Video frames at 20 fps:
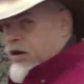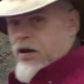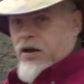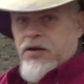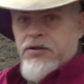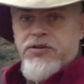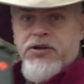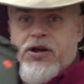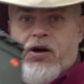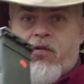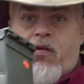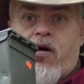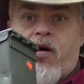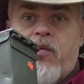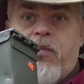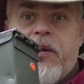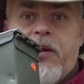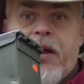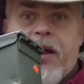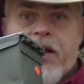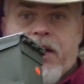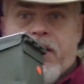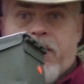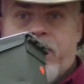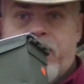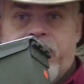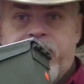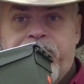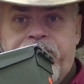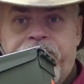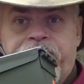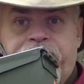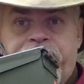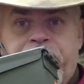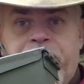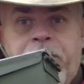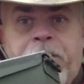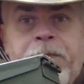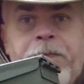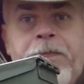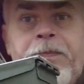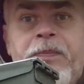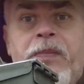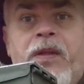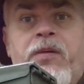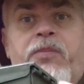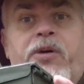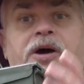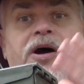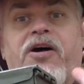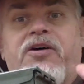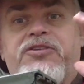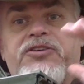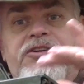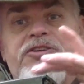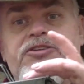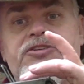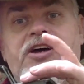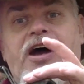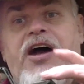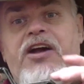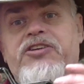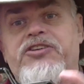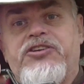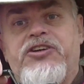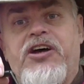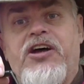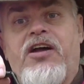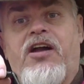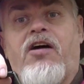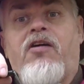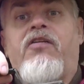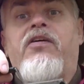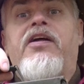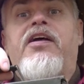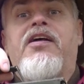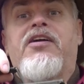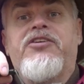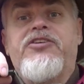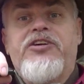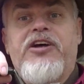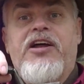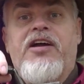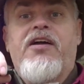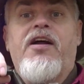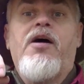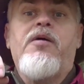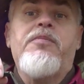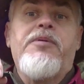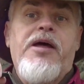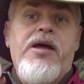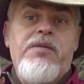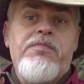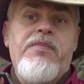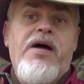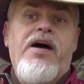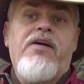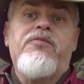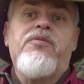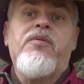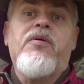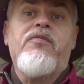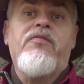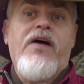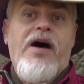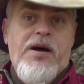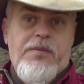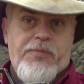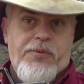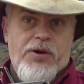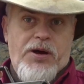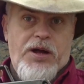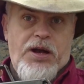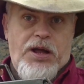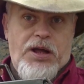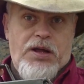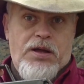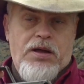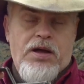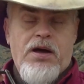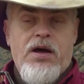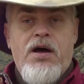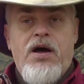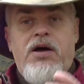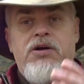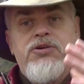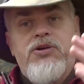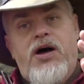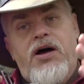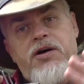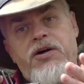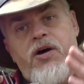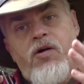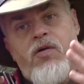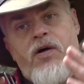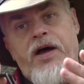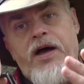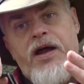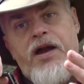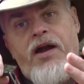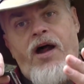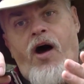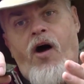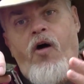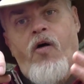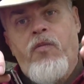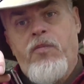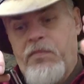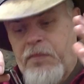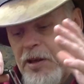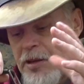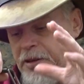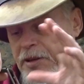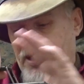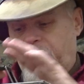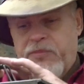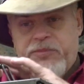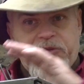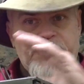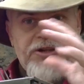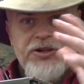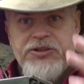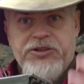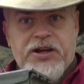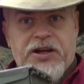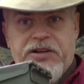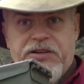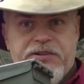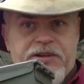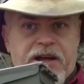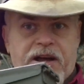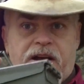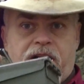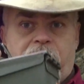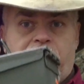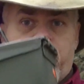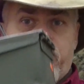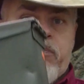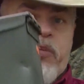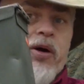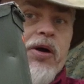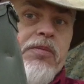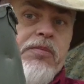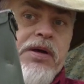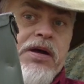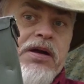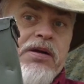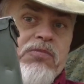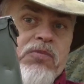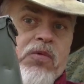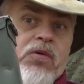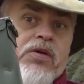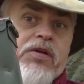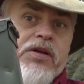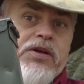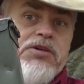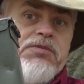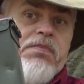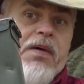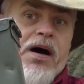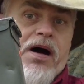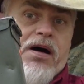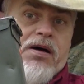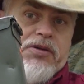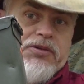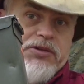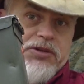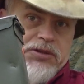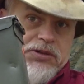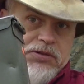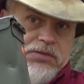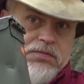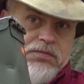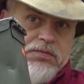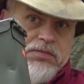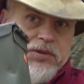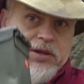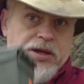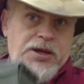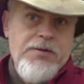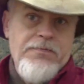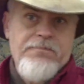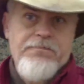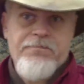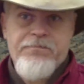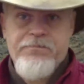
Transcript: is no army can because this has got a seal on it. It'll seal it up and keep that from evaporating. So I can go ahead at home and make up six, eight, ten of them and put them in one of these boxes, okay?